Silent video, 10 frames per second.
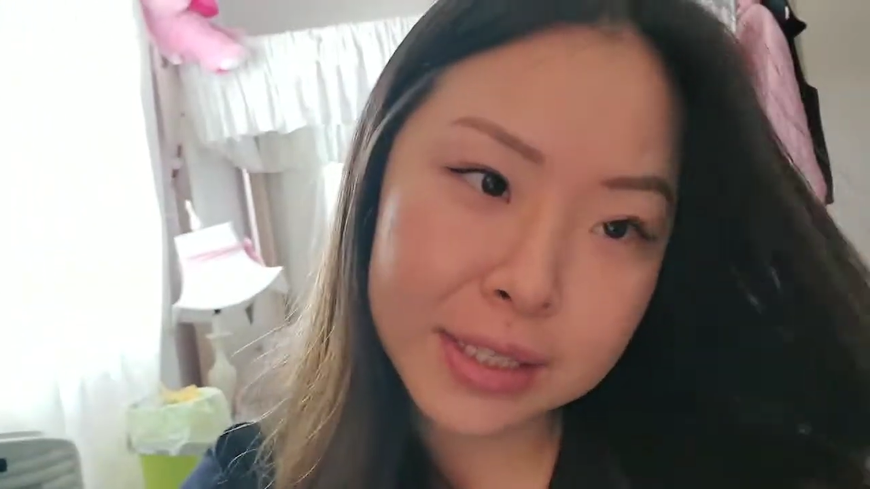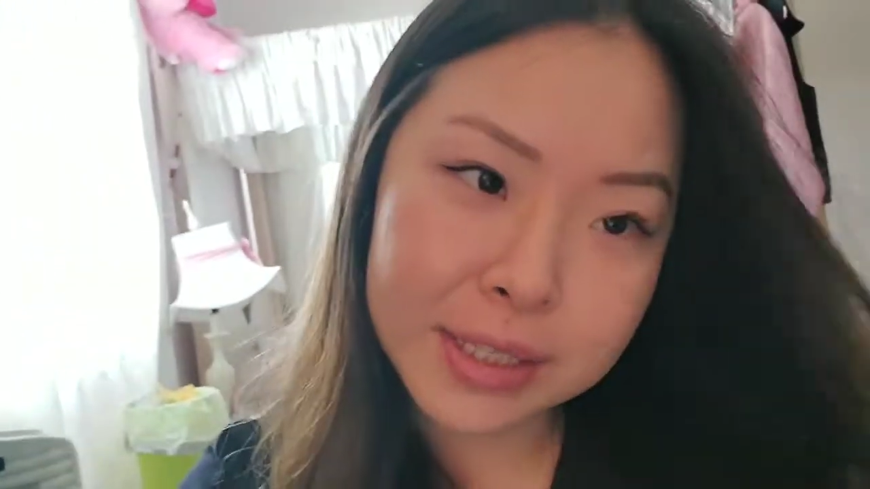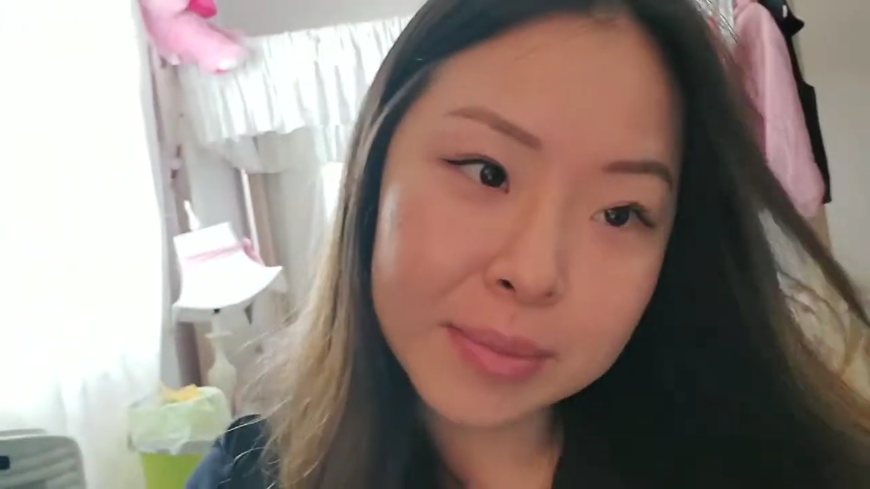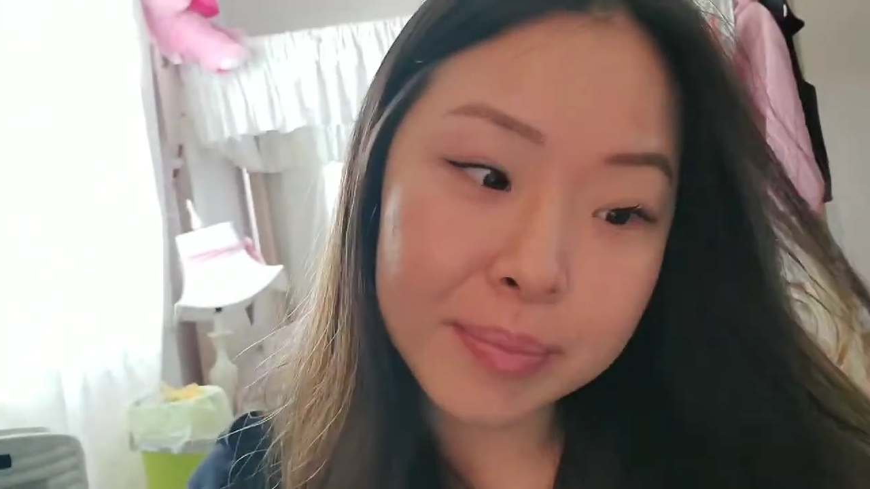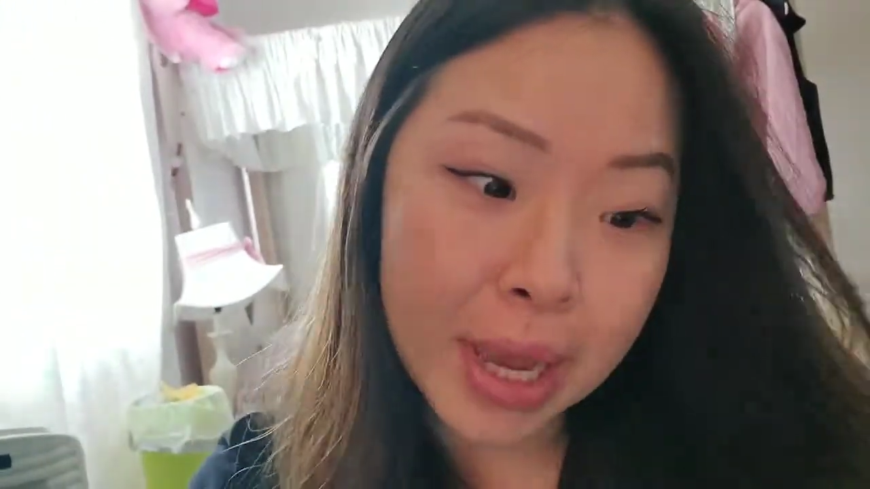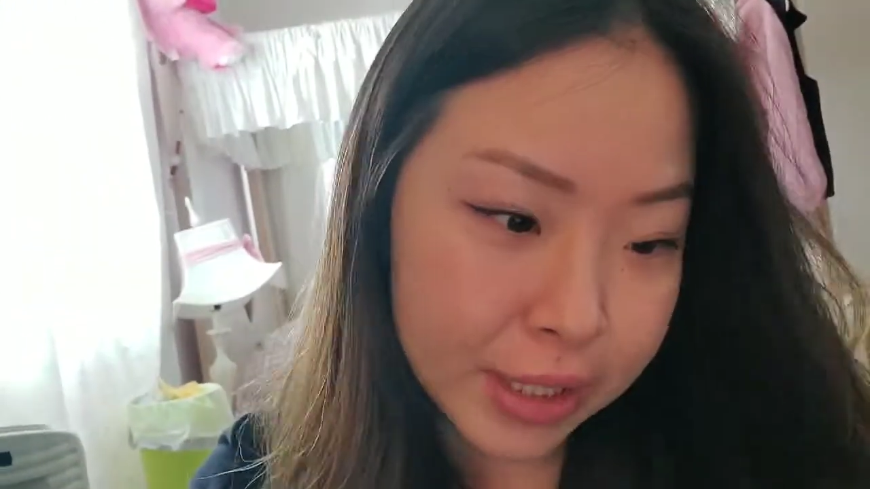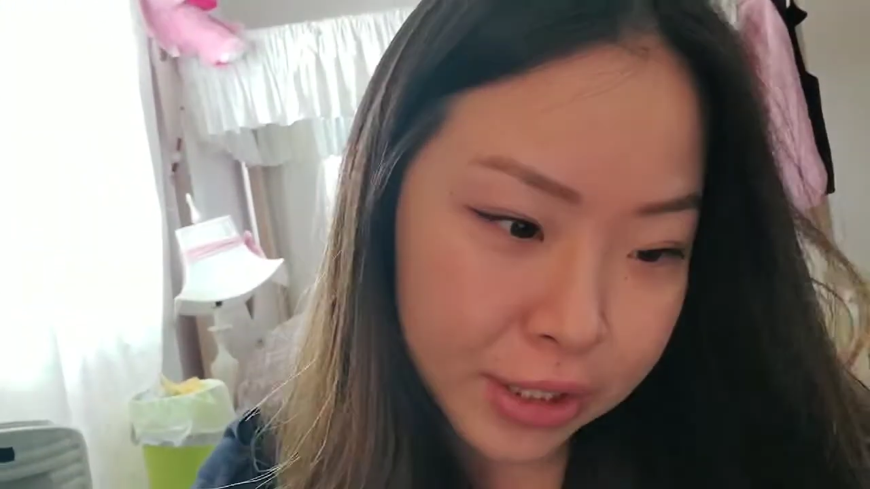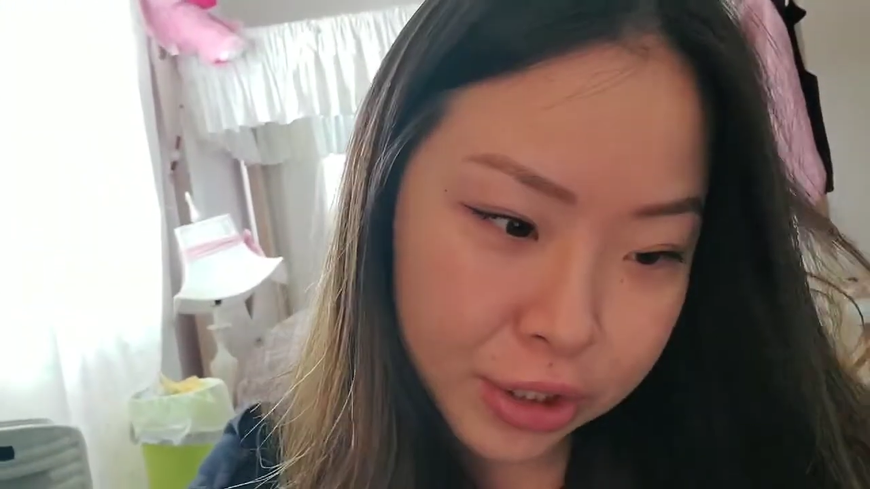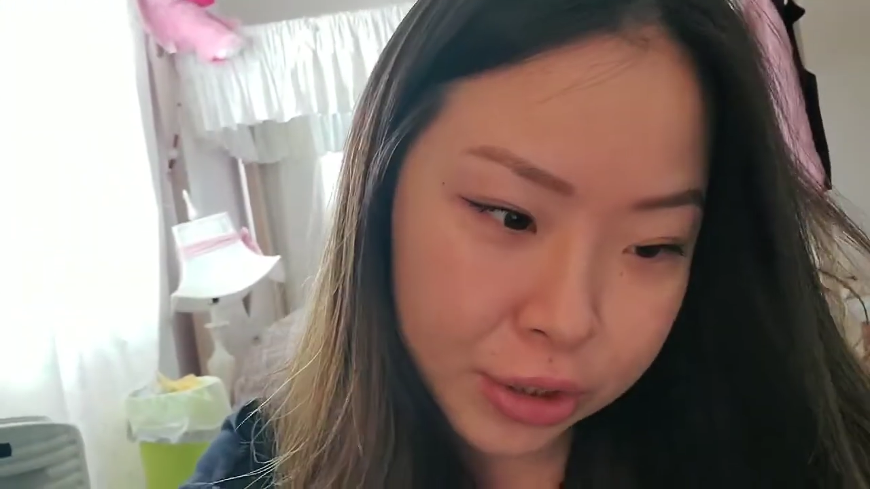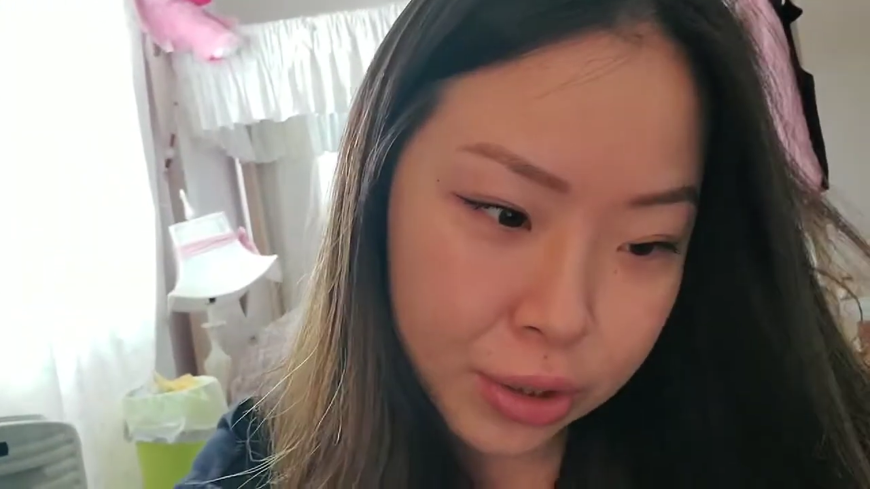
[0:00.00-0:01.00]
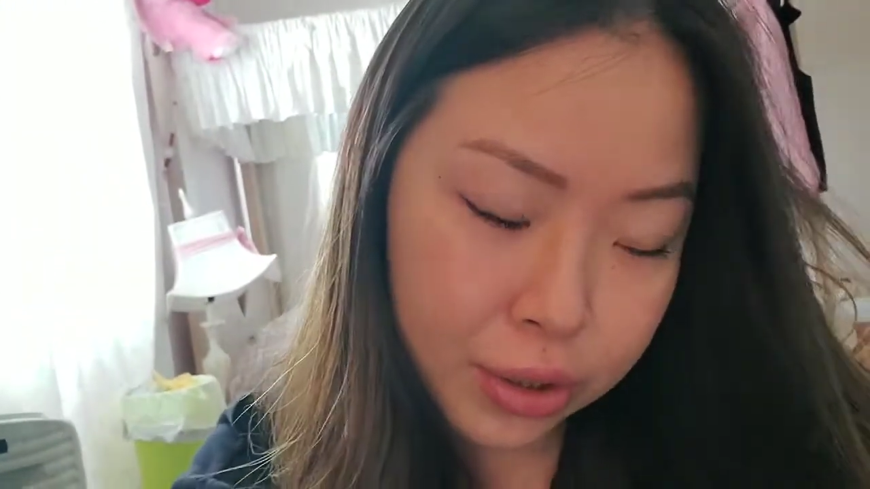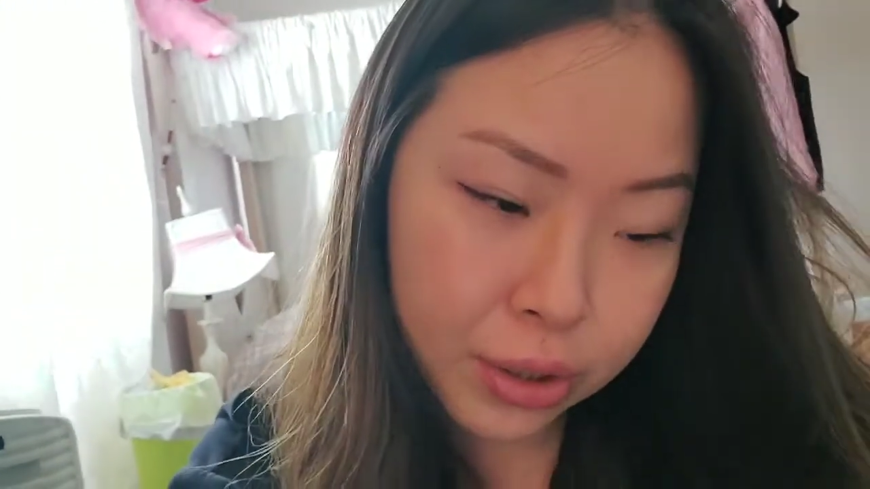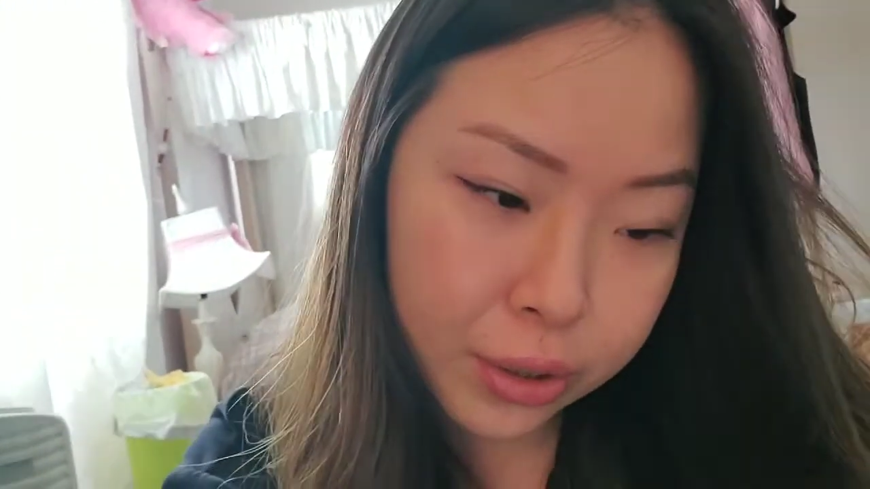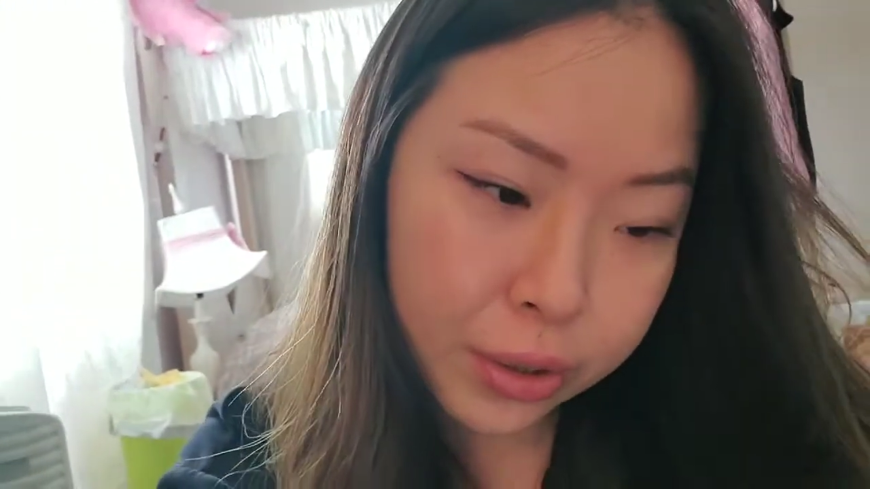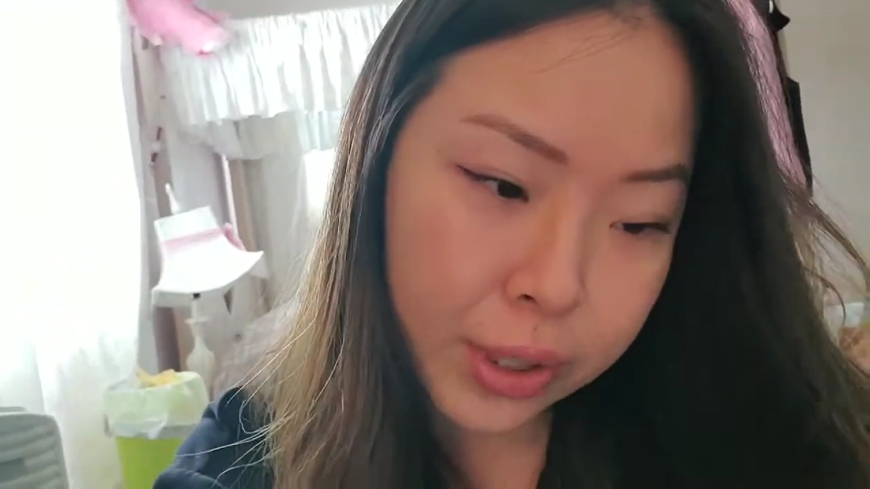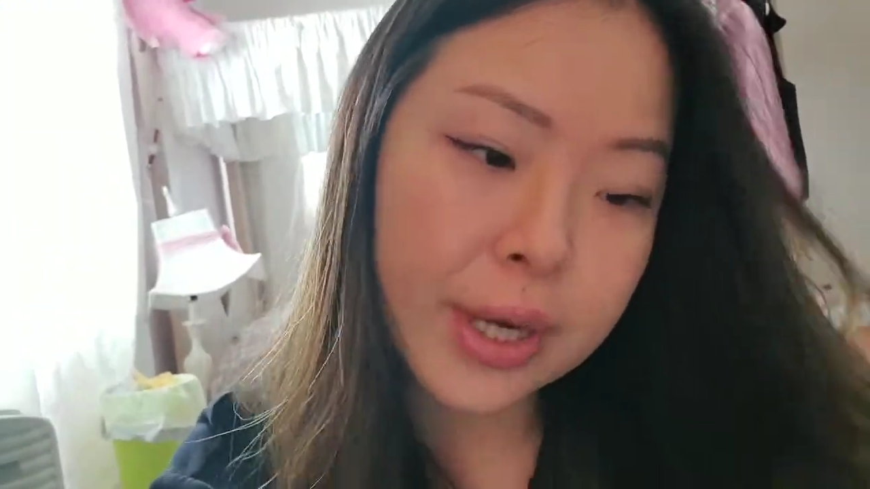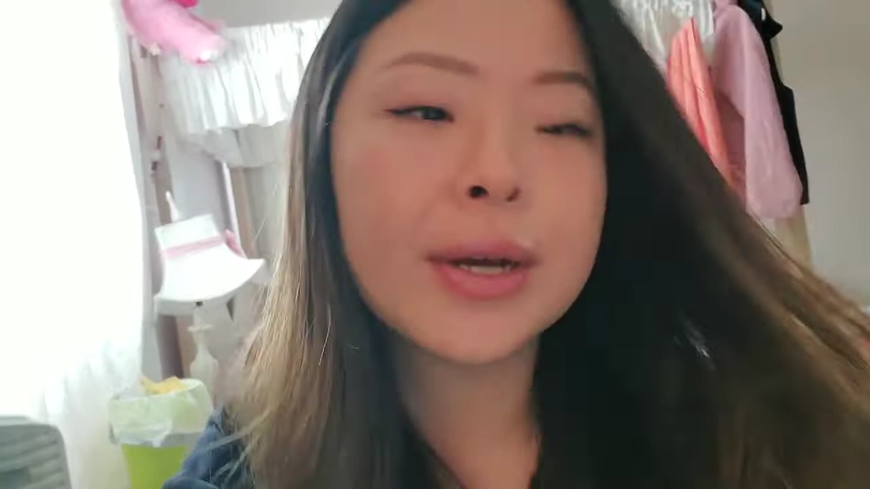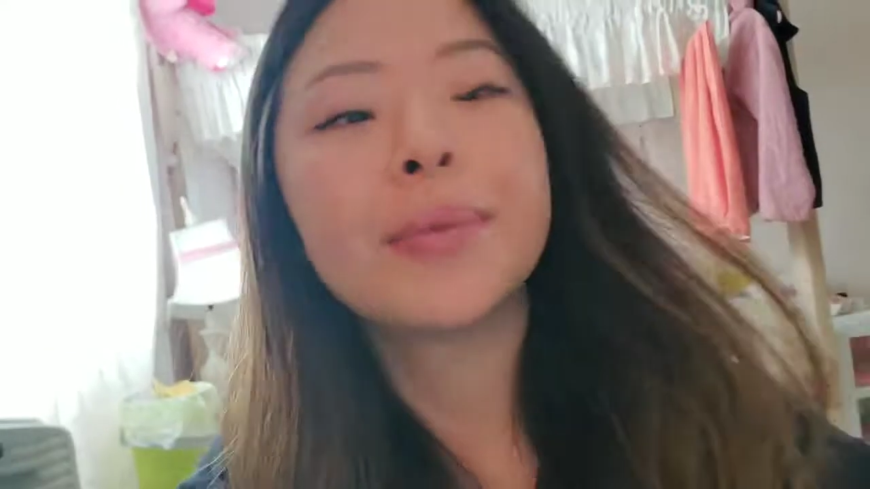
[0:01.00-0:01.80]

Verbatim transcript: semester.